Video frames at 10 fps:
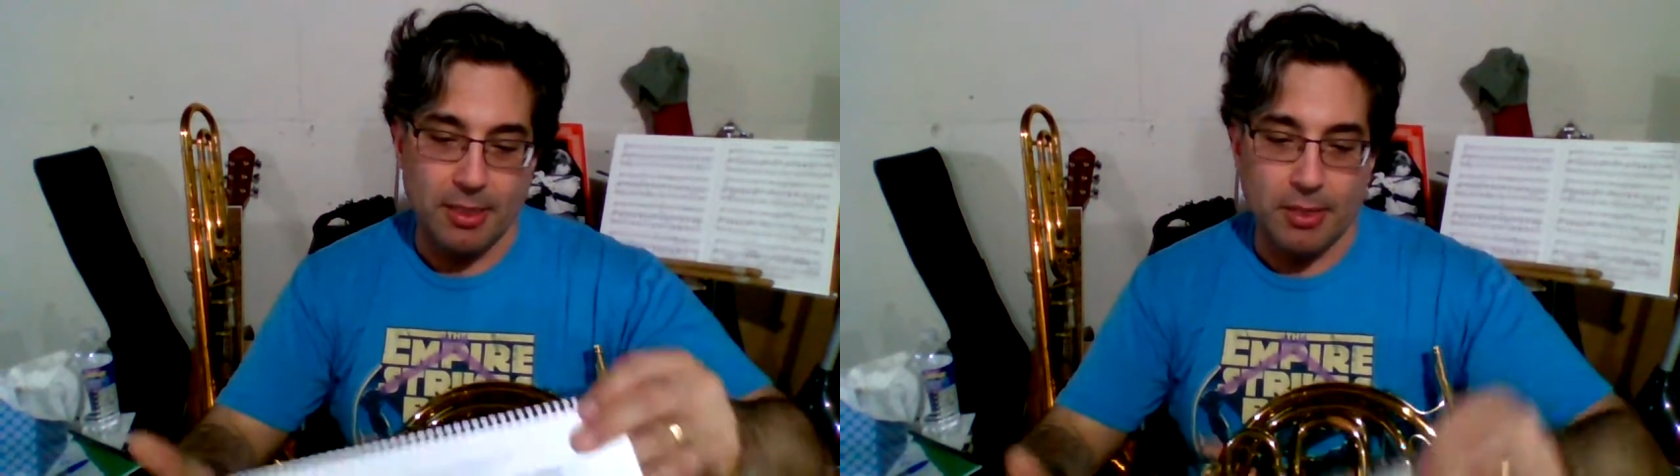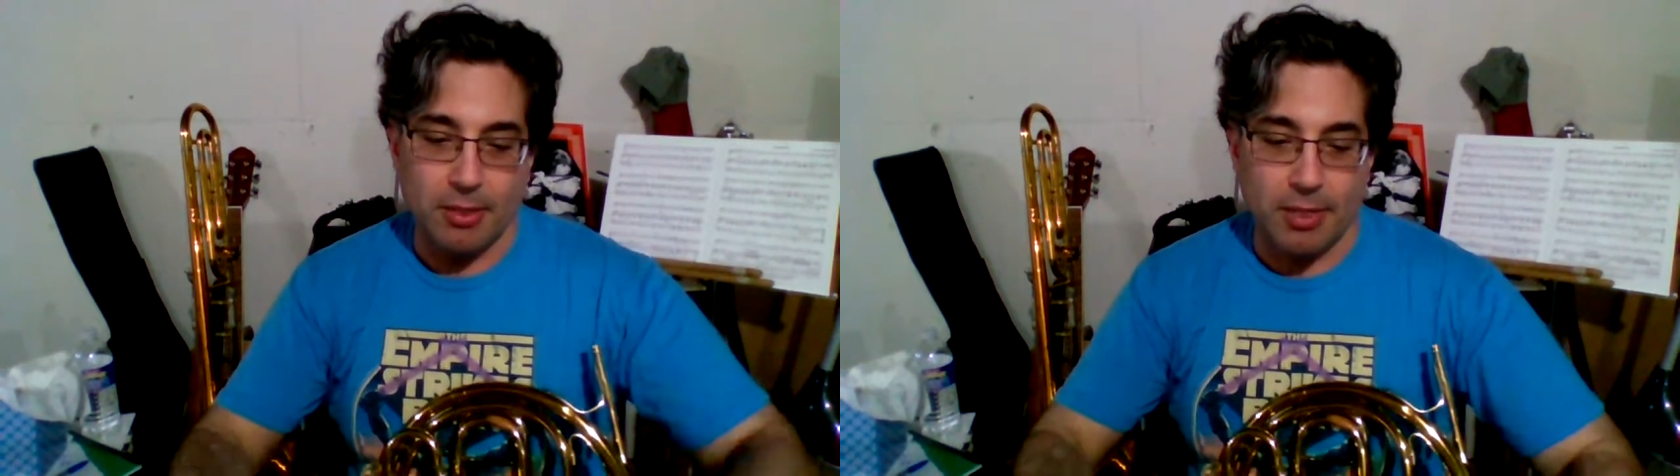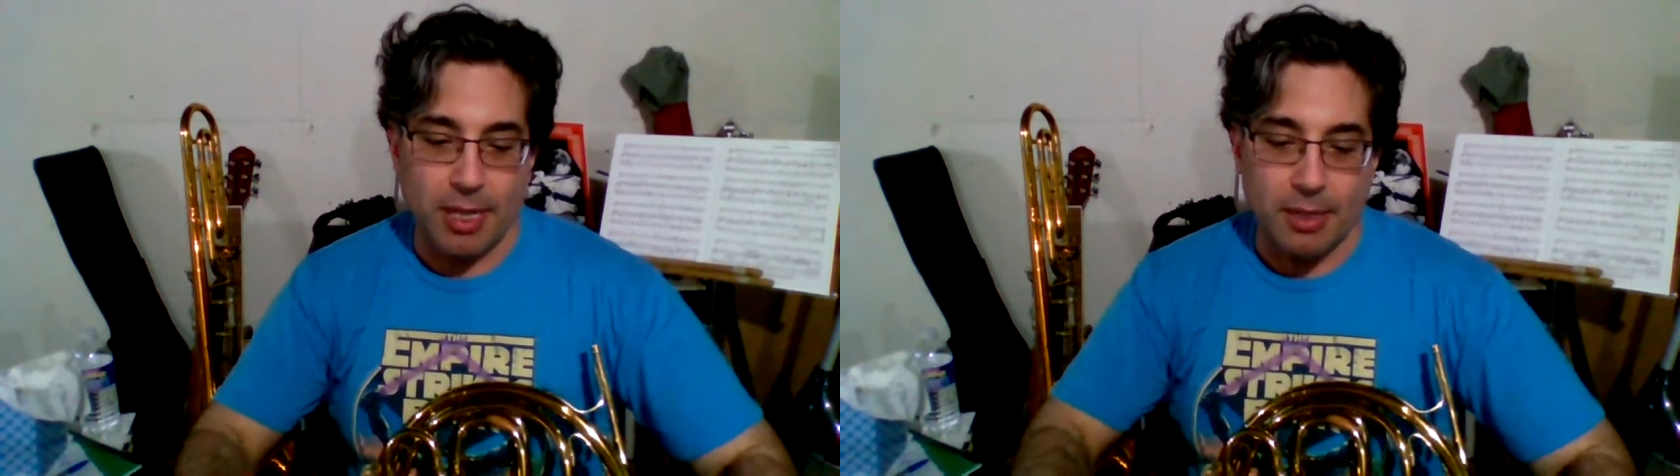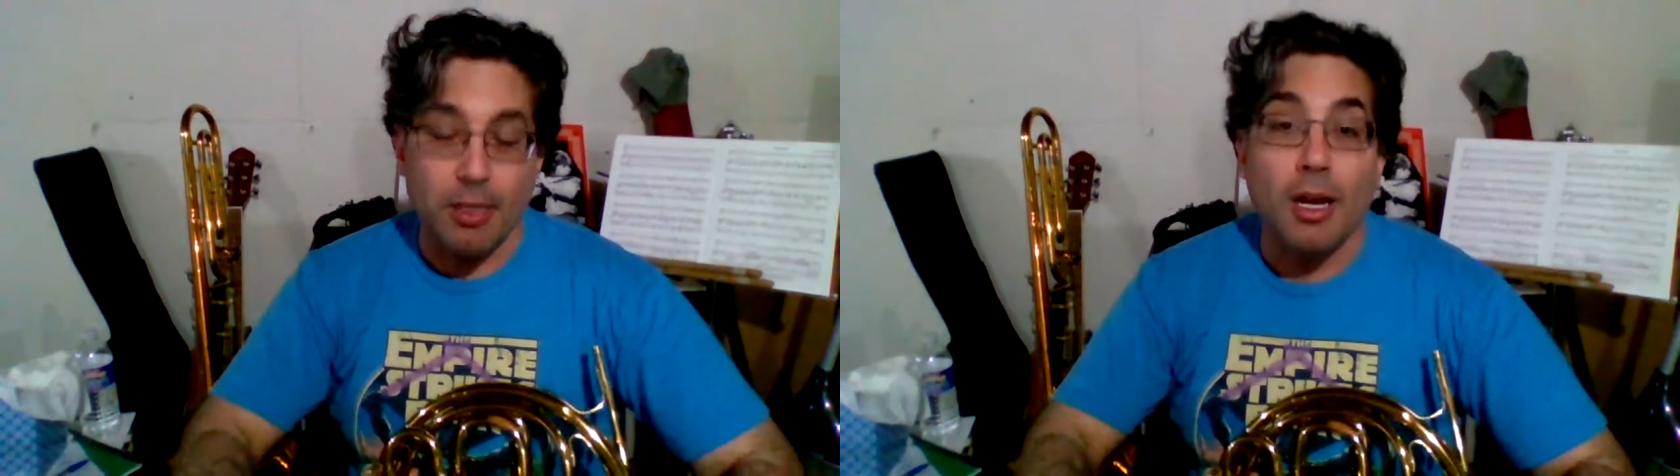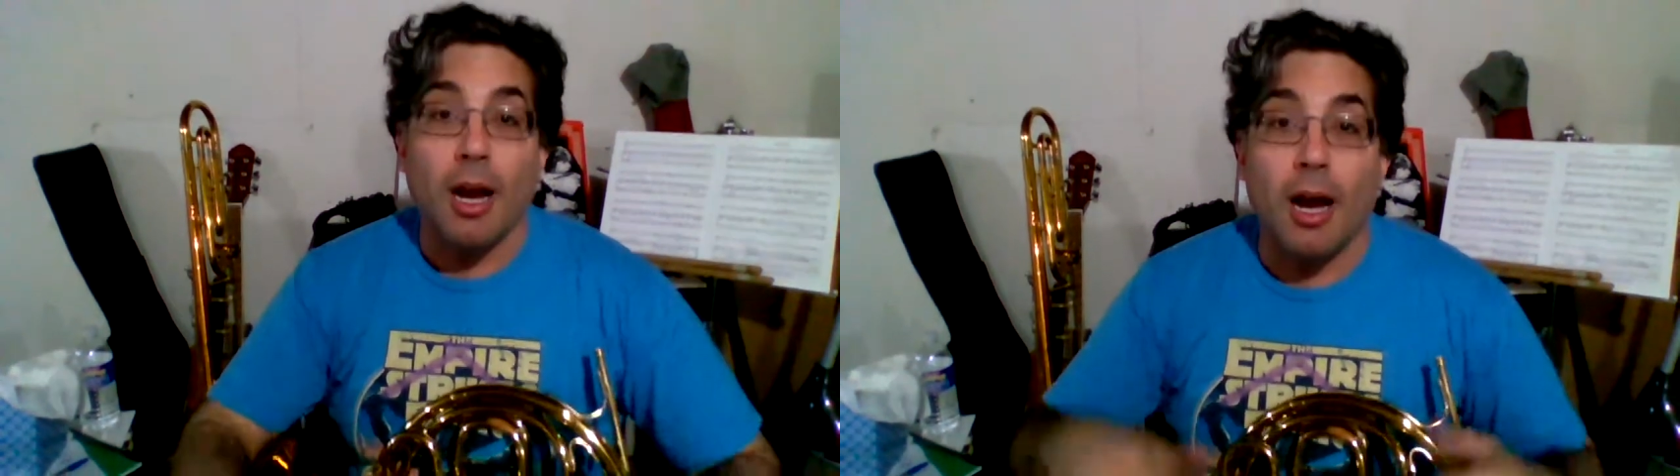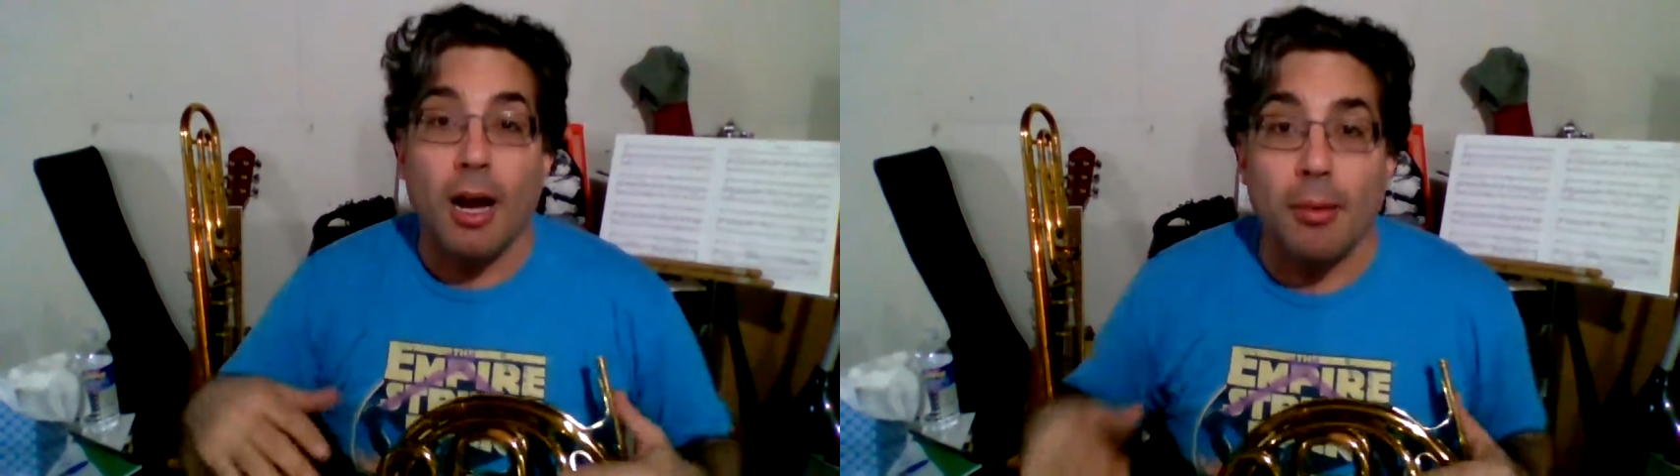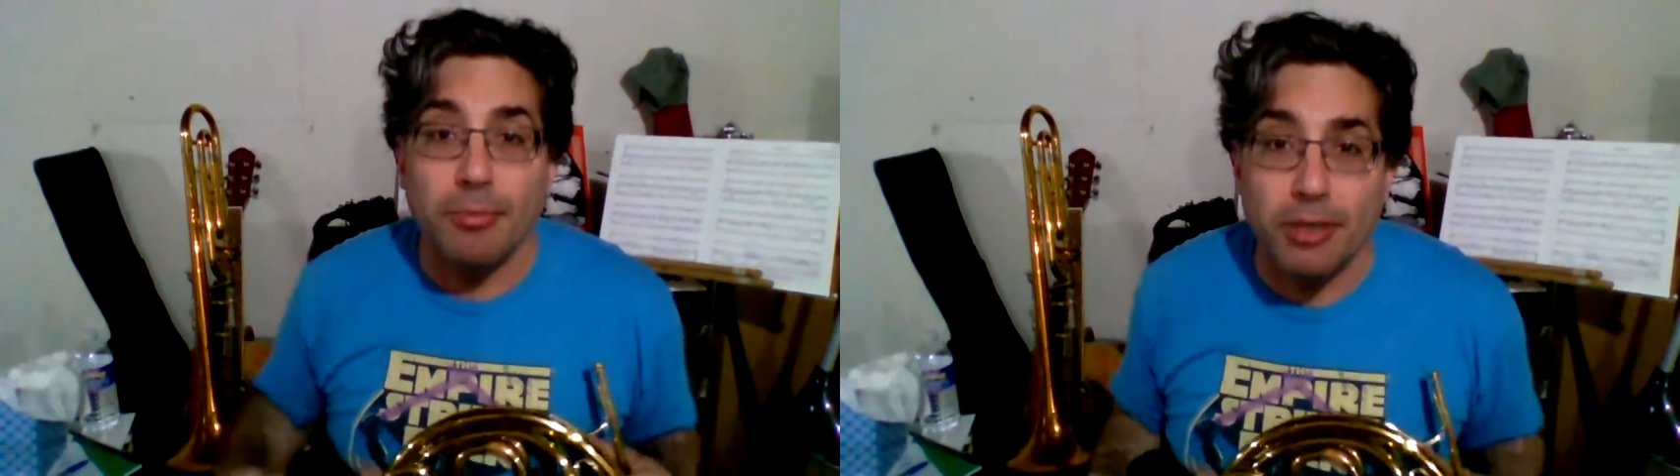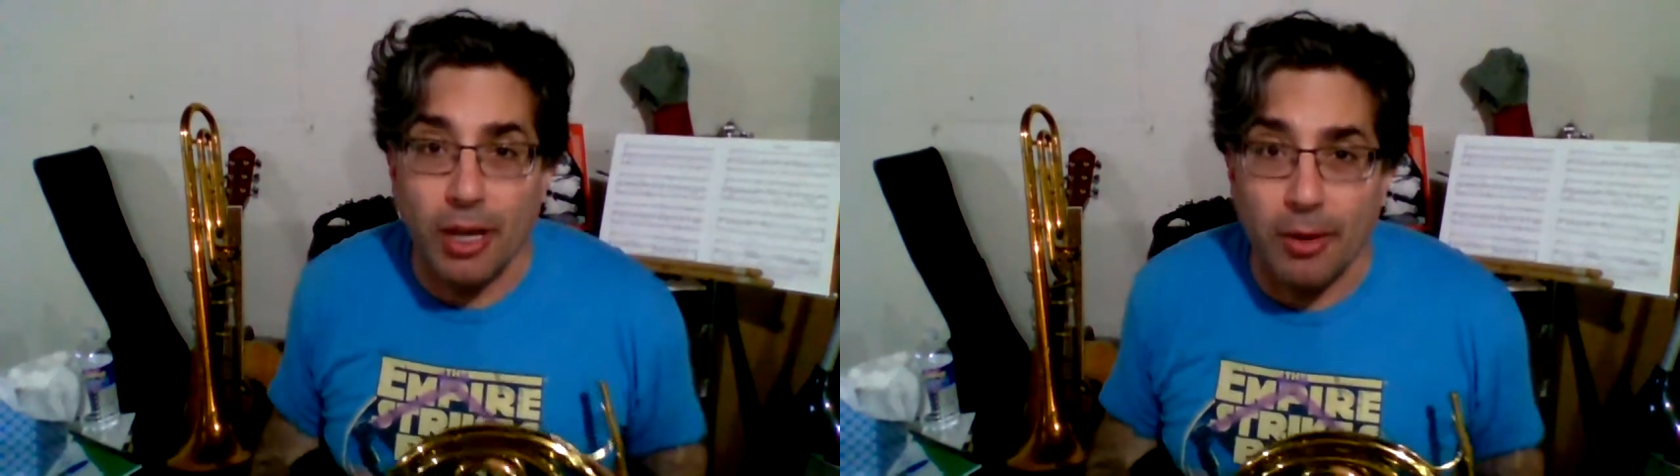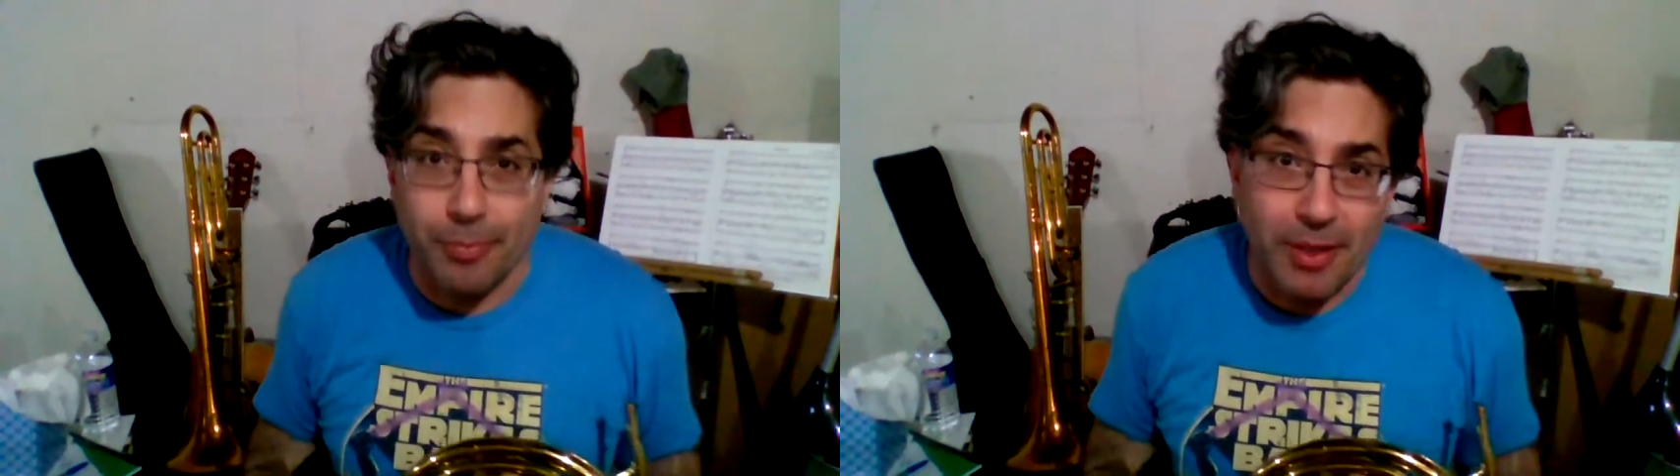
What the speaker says: Okay, so